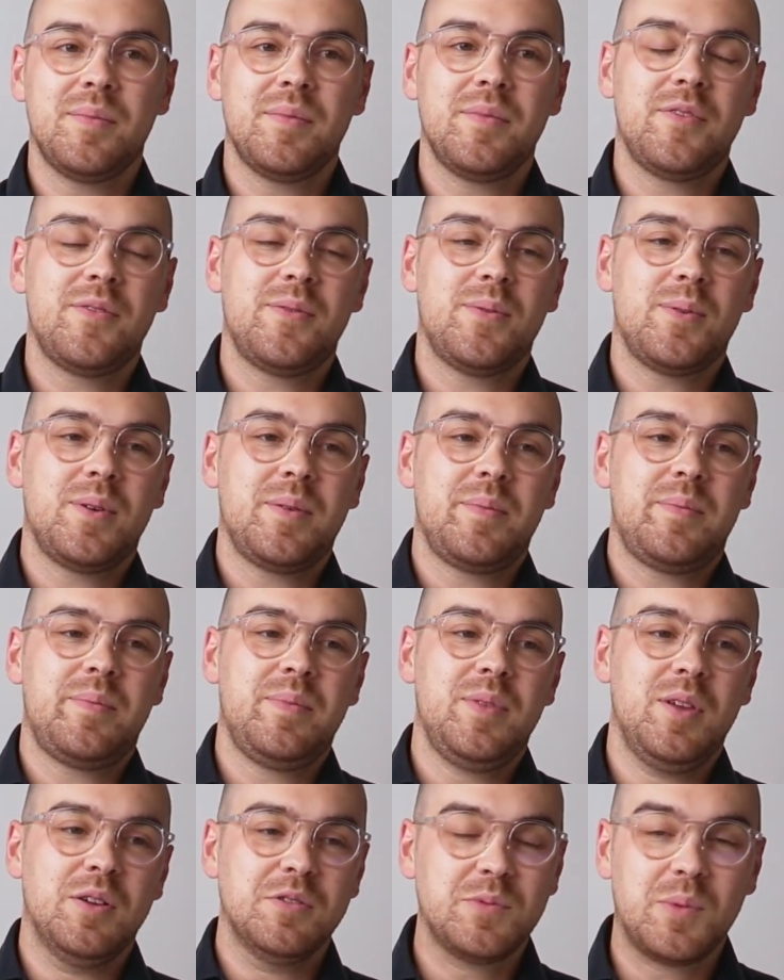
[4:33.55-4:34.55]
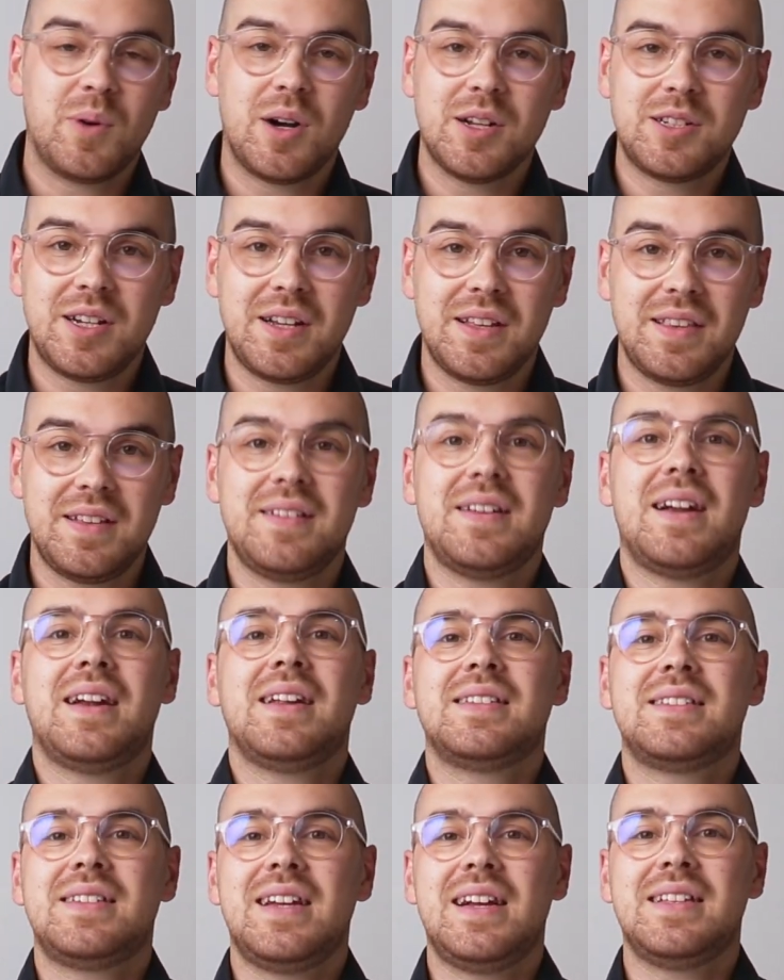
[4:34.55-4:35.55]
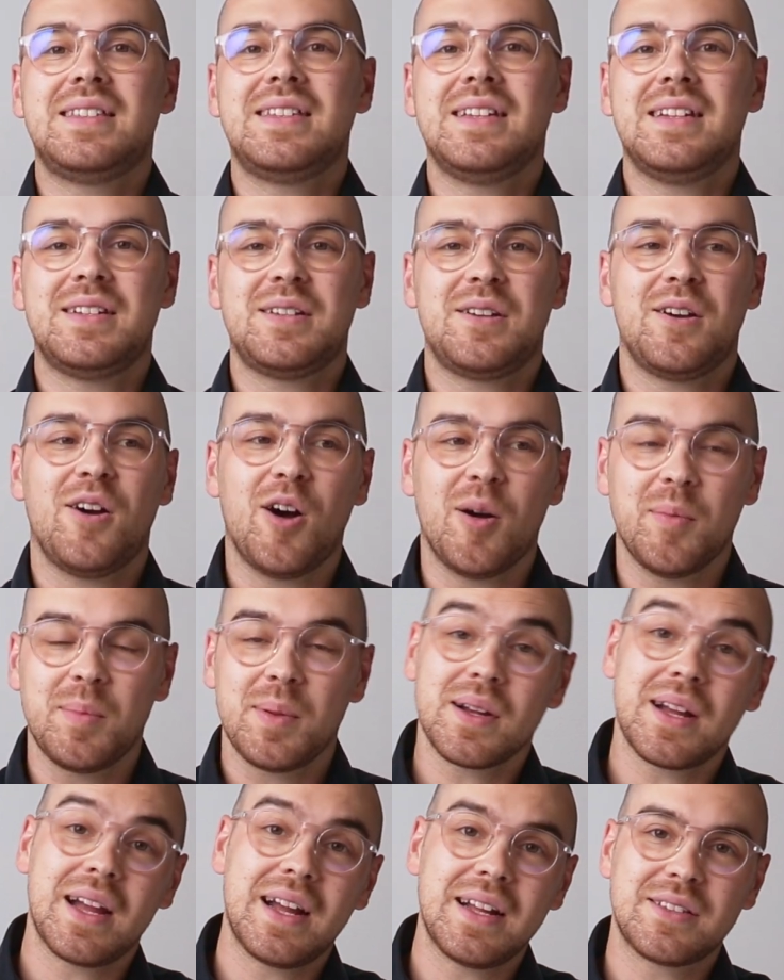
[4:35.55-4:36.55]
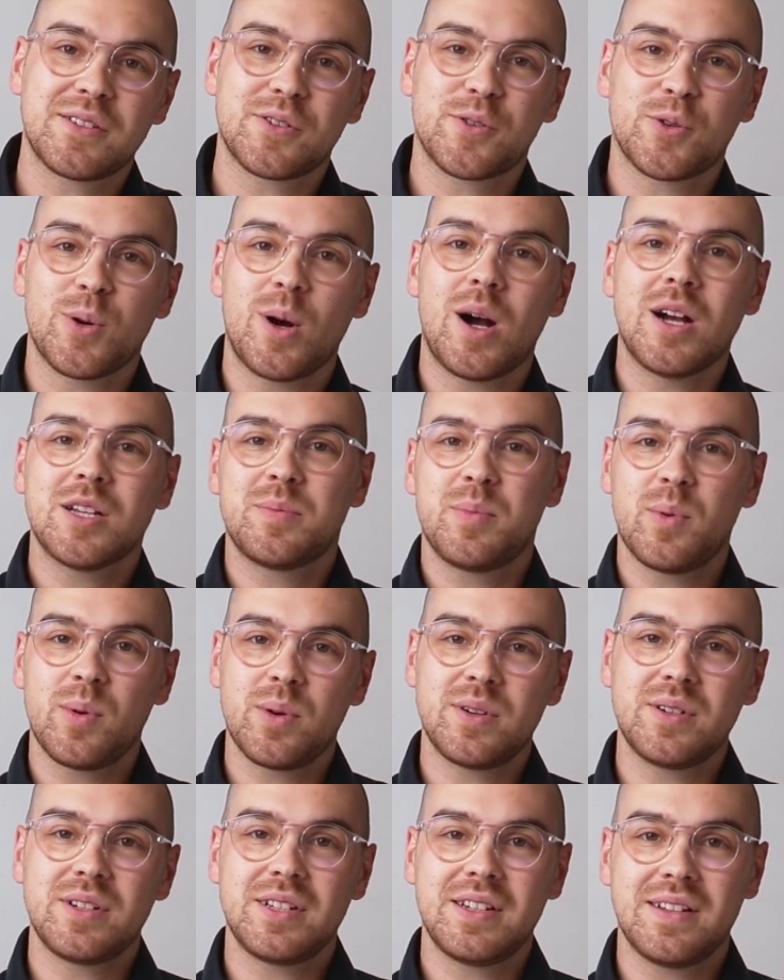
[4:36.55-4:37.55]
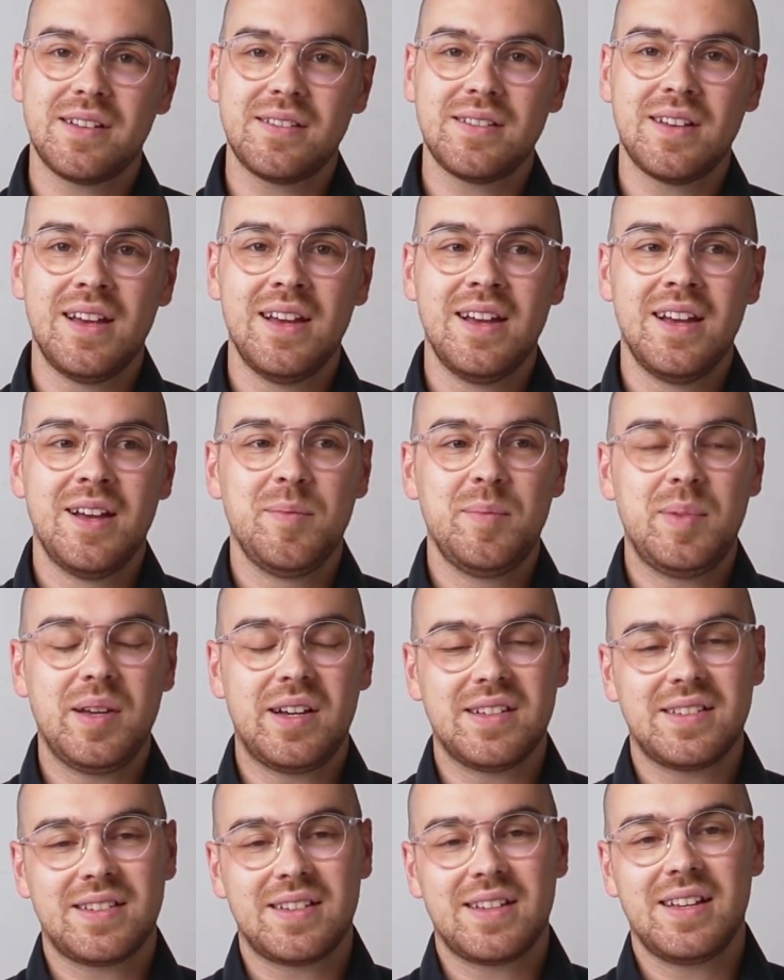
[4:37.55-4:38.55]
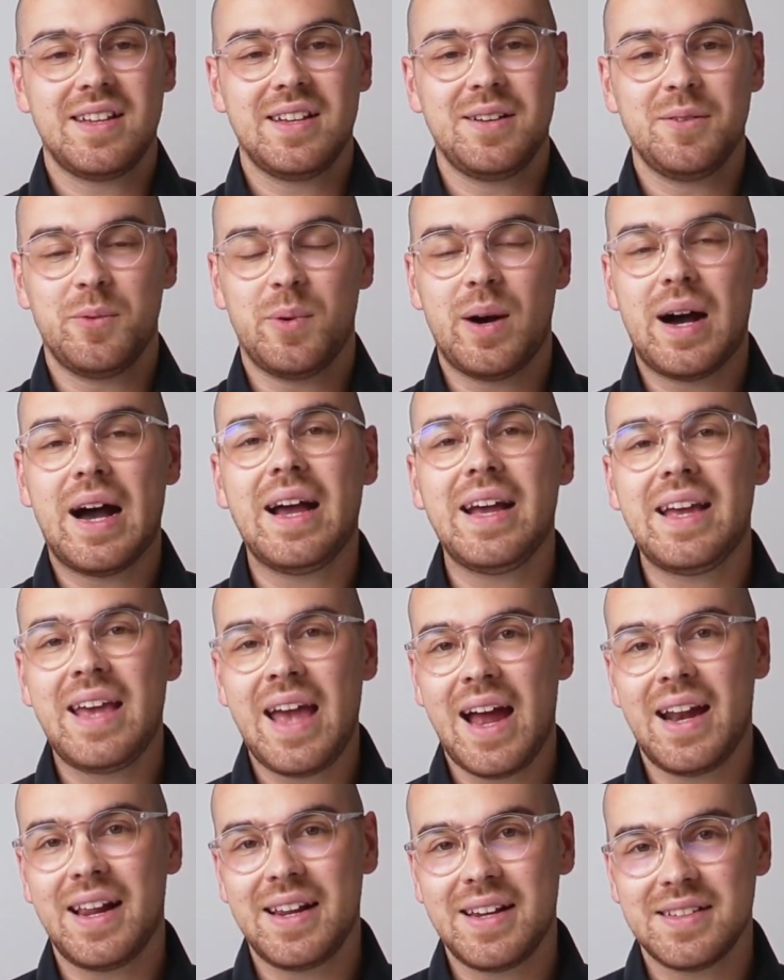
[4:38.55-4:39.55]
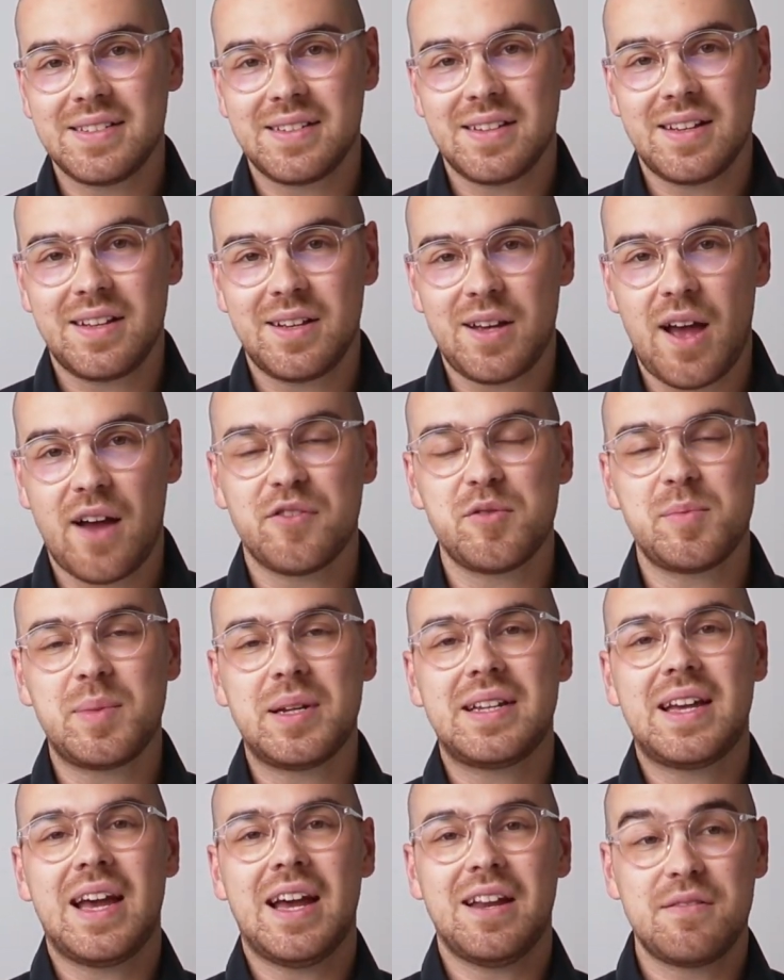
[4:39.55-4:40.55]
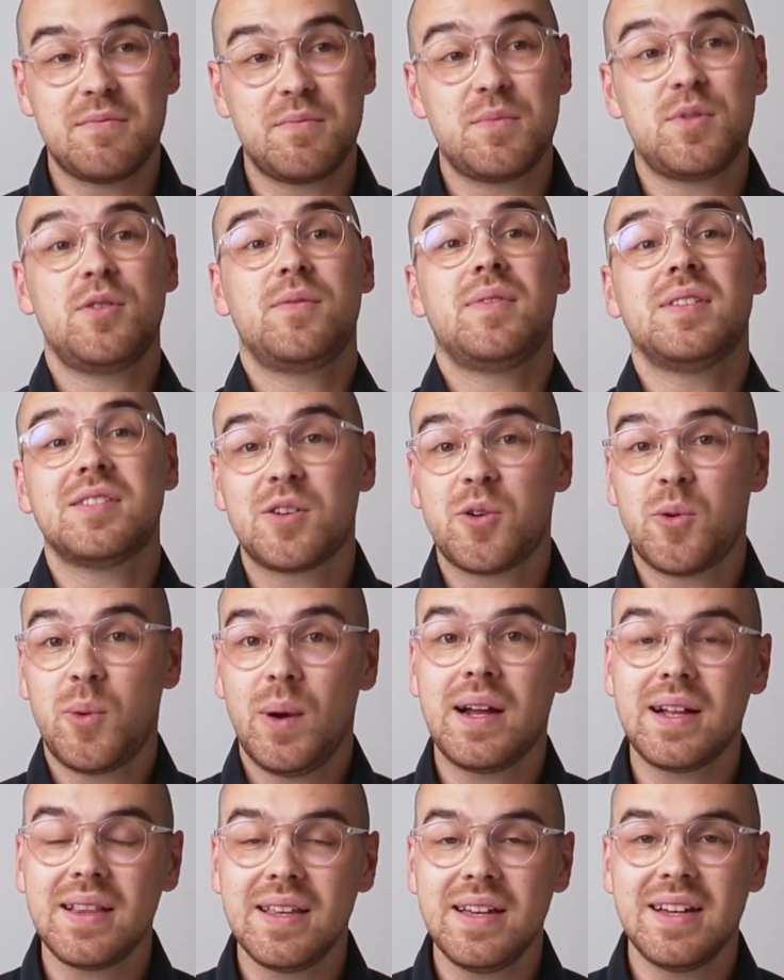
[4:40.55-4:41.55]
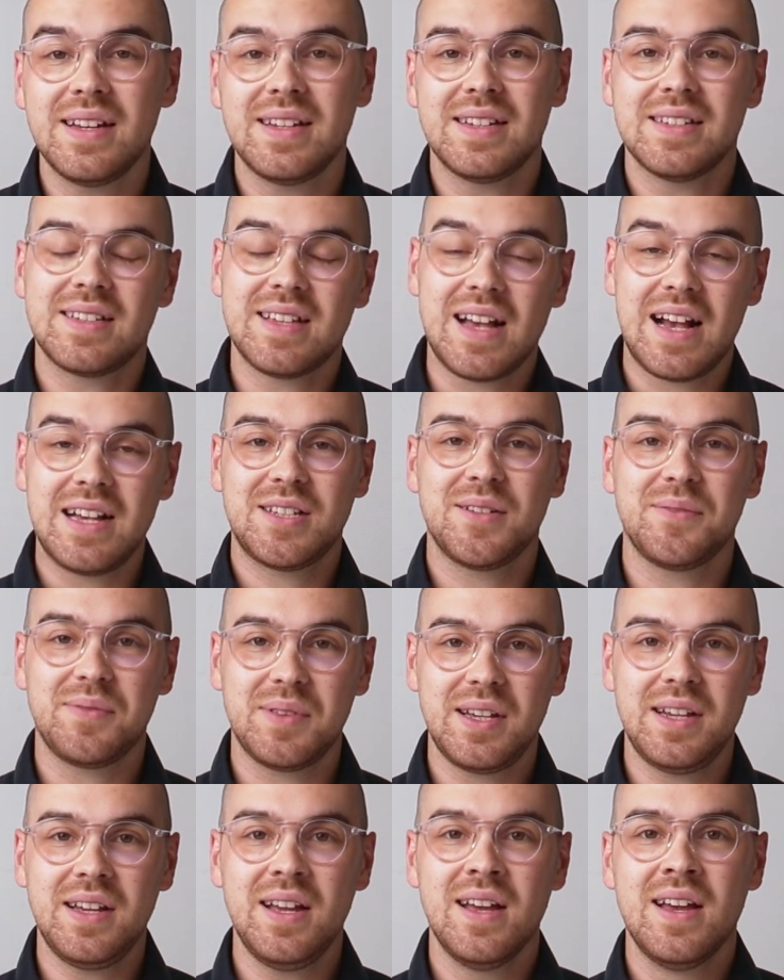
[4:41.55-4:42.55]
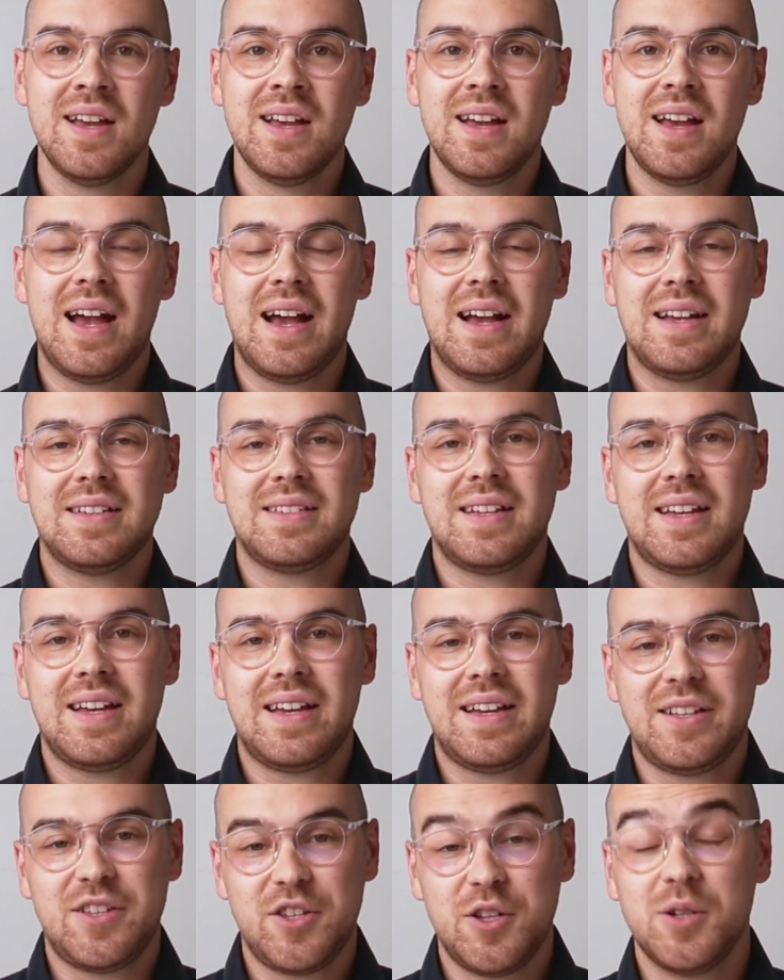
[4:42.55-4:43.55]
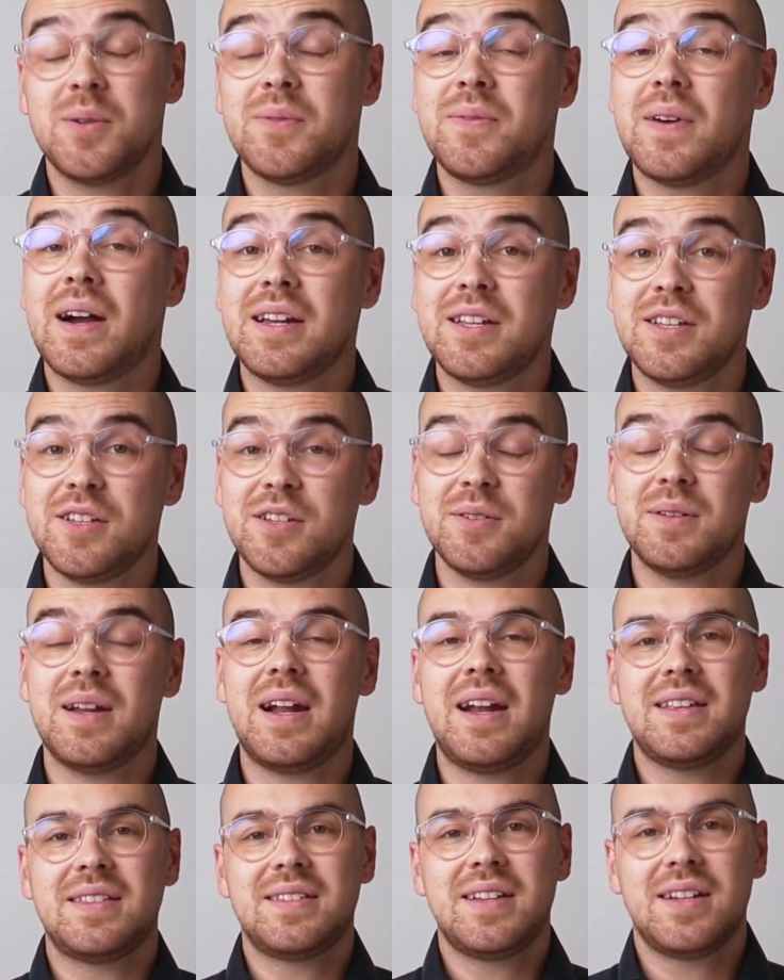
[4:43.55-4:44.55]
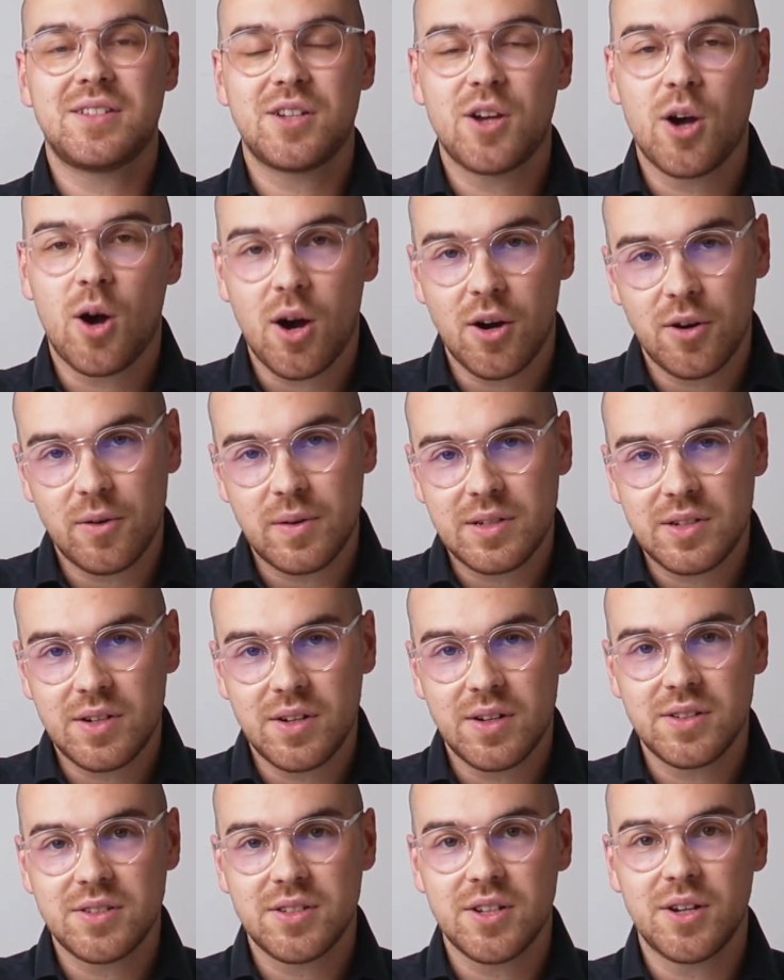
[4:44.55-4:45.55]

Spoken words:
For those watching in the United States, it complicates cross-border deals because why Canada's government can't move as quickly and decisively as a unified United States Congress could.